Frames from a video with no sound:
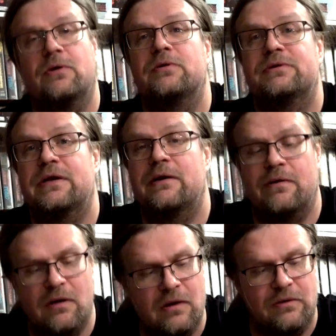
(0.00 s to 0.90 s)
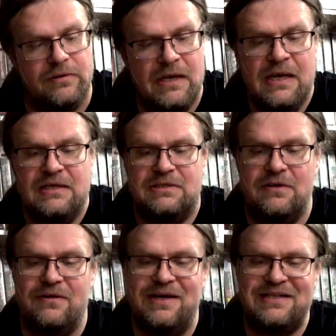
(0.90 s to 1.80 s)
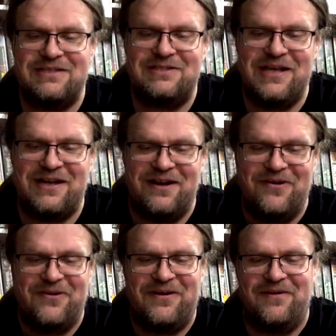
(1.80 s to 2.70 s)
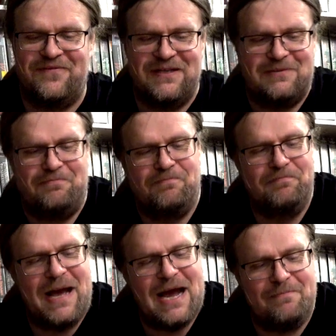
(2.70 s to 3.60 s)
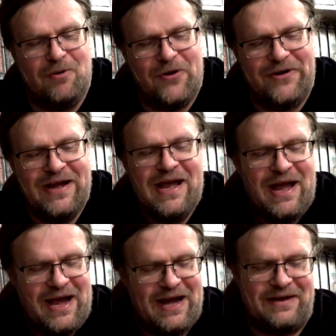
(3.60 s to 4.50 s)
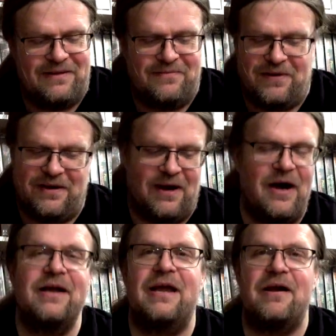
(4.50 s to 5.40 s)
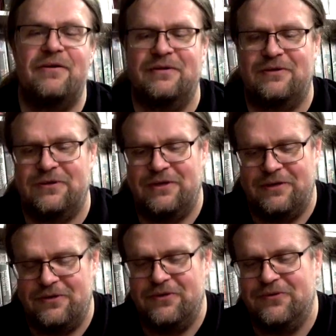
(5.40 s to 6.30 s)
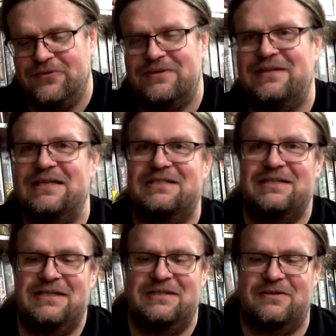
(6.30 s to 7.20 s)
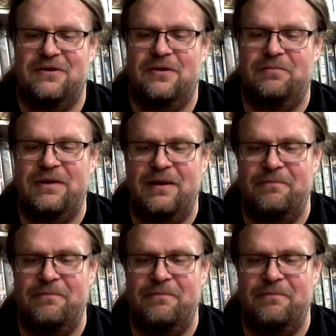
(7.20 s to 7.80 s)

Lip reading: on their own. So let's take a look of this bad boy, and I guarantee you, this is gonna be a